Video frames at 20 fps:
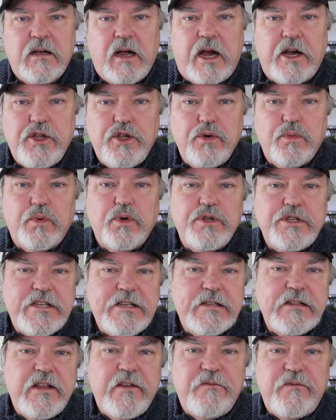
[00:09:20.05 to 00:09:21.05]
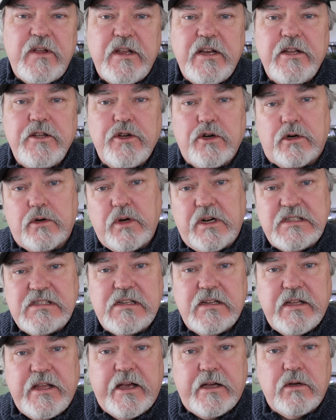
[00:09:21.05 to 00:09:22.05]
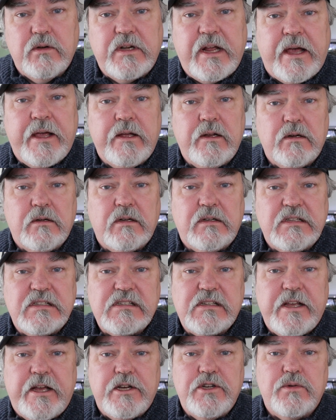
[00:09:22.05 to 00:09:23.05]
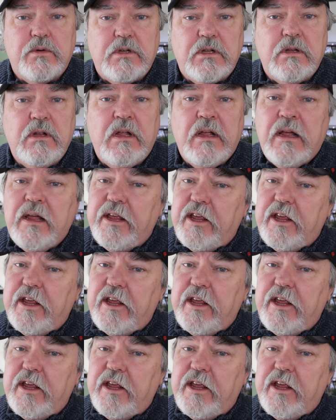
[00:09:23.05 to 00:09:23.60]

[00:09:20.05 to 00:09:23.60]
Are you routinely feeding your crested gecko diet on a schedule?